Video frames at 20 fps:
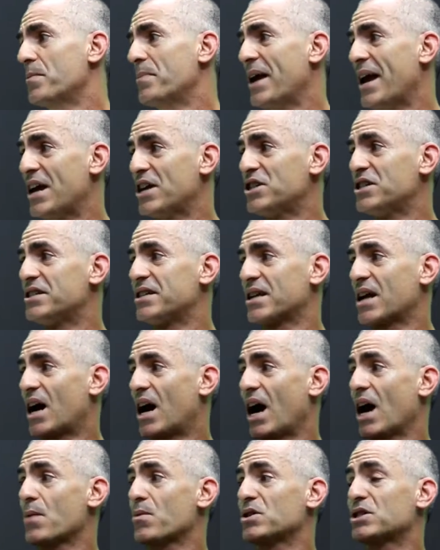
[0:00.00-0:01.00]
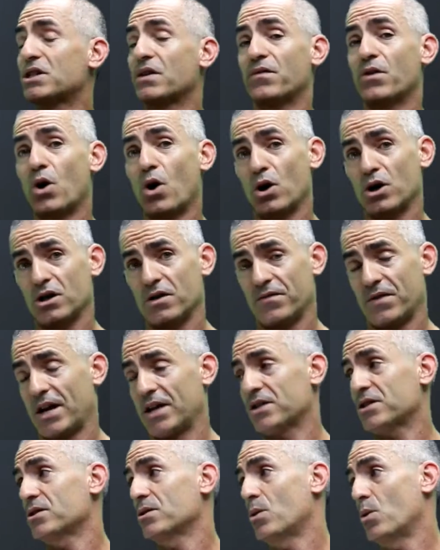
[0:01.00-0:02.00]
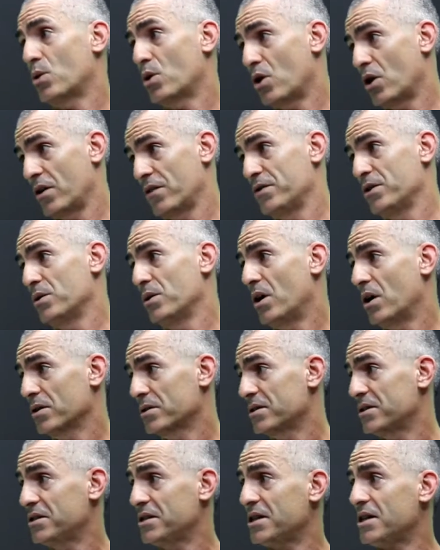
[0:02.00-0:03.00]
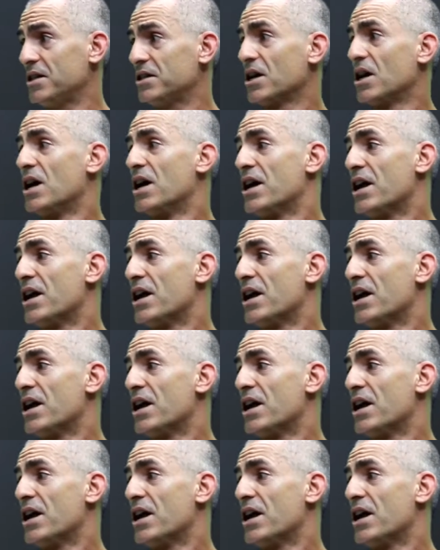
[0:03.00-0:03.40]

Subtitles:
patients at high risk of cardiovascular or cardiovascular heart disease,